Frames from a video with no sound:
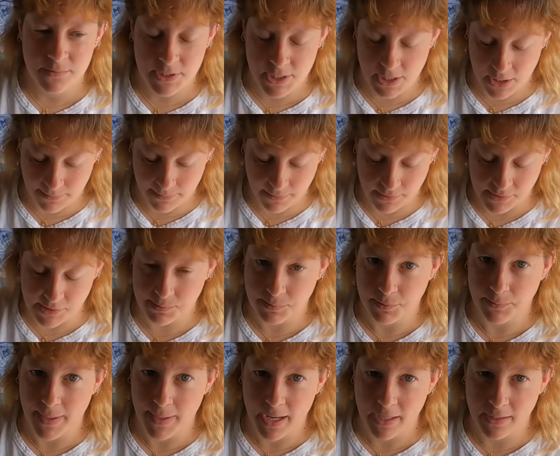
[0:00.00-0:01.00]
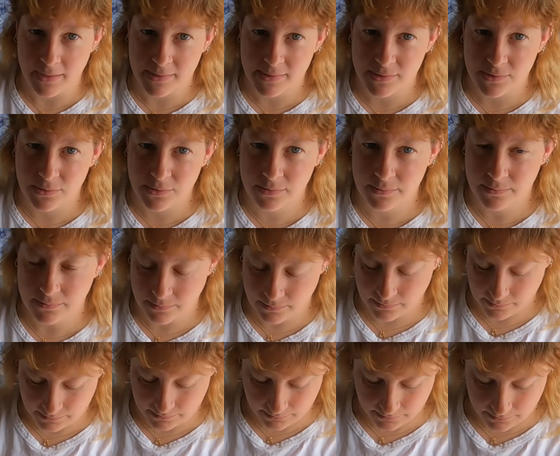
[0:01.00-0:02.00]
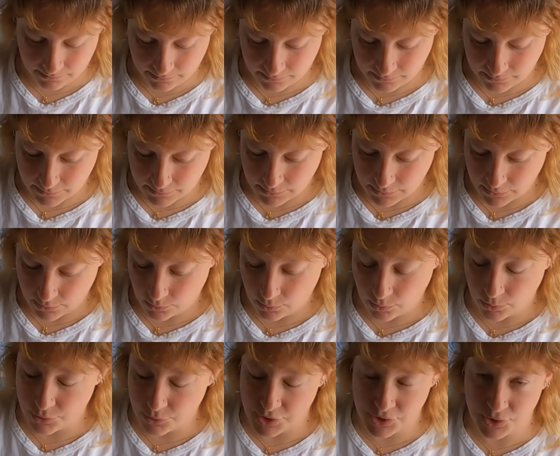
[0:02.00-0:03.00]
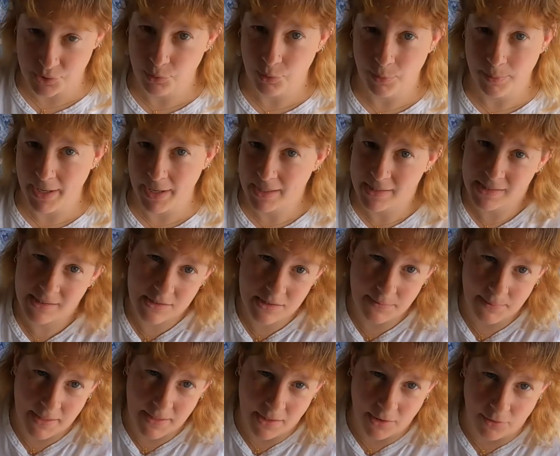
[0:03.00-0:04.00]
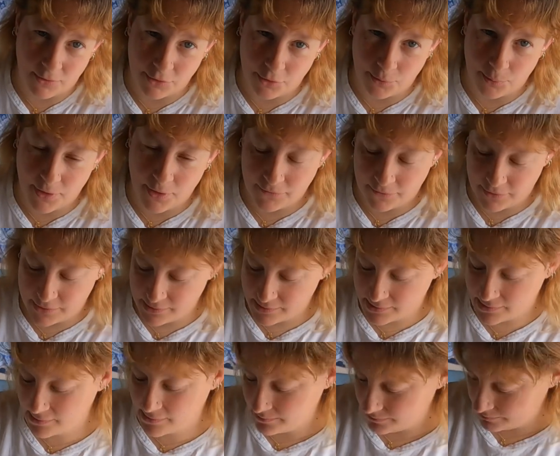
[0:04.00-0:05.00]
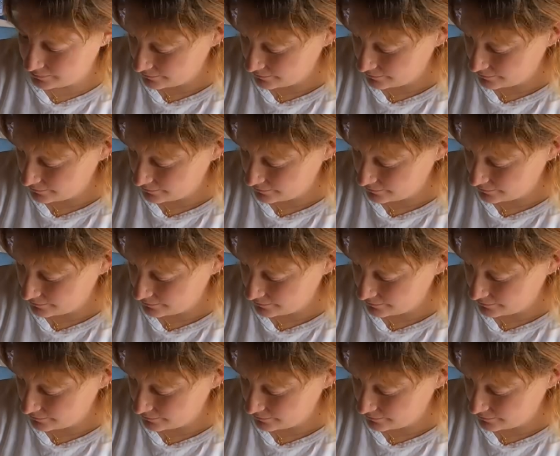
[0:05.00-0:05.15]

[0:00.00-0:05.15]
Decompostable bags, or just normal bags depending on your preference.